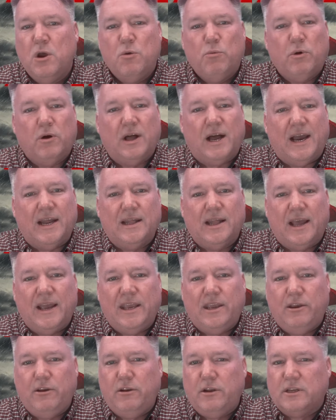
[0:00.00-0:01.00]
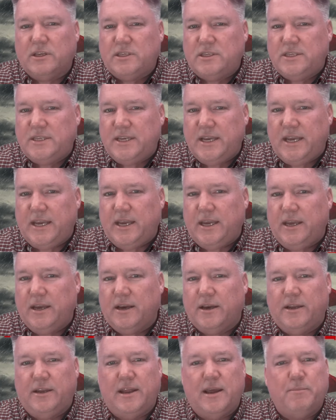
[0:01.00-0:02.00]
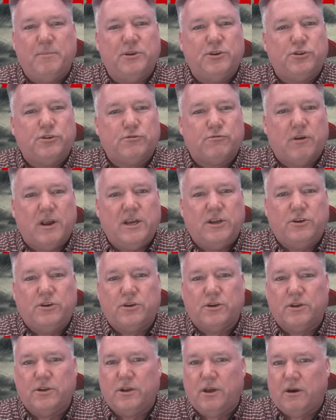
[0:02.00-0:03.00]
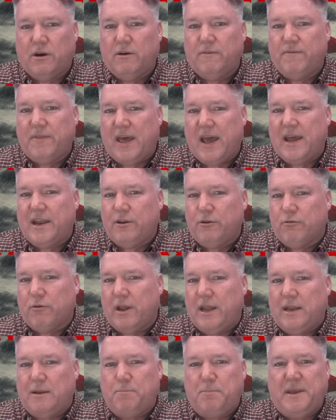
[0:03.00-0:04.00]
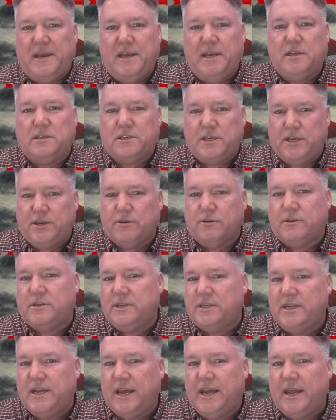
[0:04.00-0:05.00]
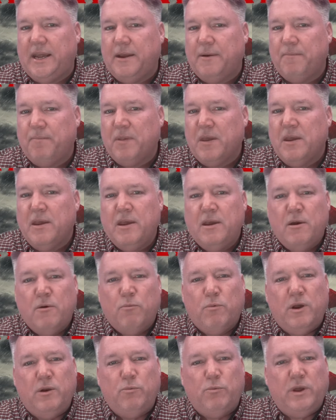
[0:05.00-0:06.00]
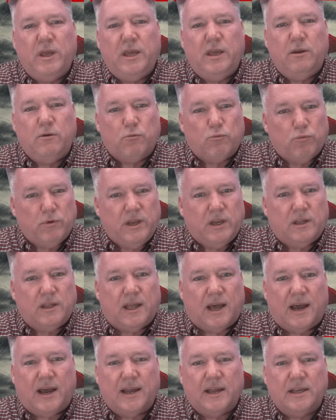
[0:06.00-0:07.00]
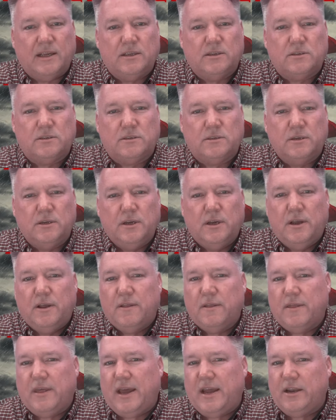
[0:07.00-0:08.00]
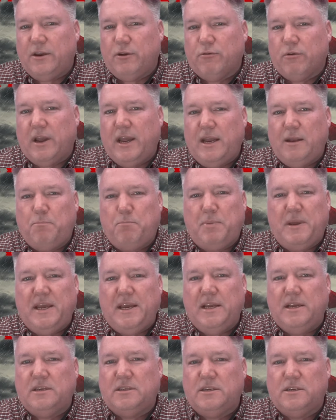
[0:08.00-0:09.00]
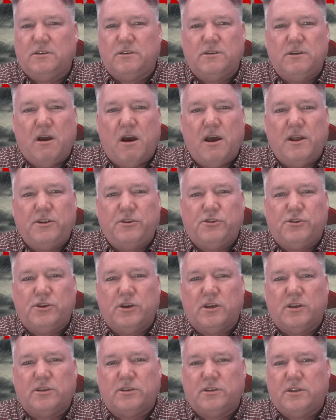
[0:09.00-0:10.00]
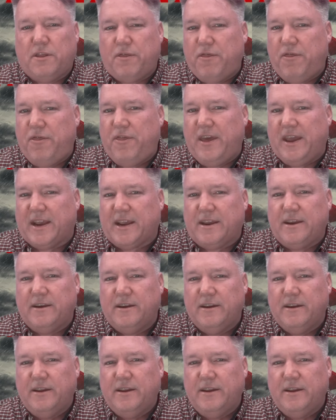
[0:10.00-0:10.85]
Well, I'd like you to see a demonstration of that great peace here today. When we realize that great peace is not just thick,